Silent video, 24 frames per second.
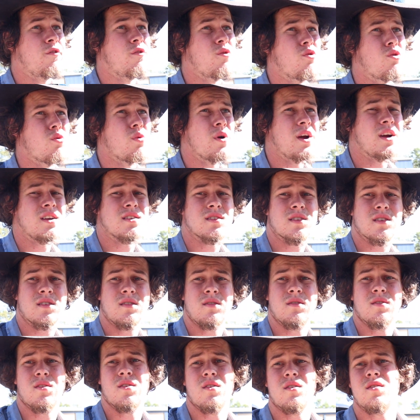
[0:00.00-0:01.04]
4
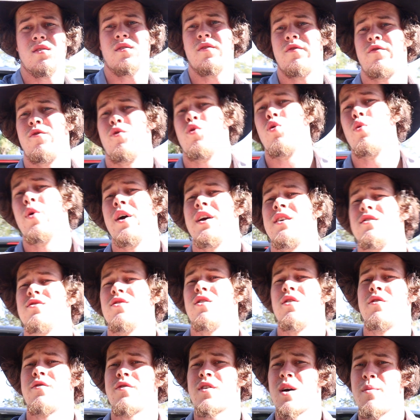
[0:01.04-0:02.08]
weeks
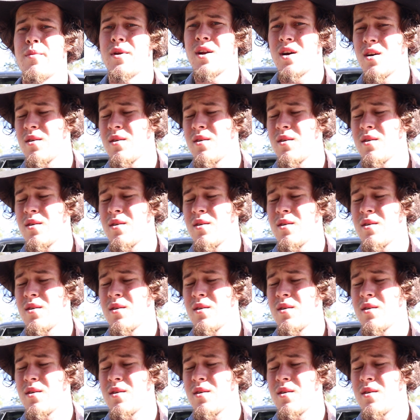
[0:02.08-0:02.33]
off coming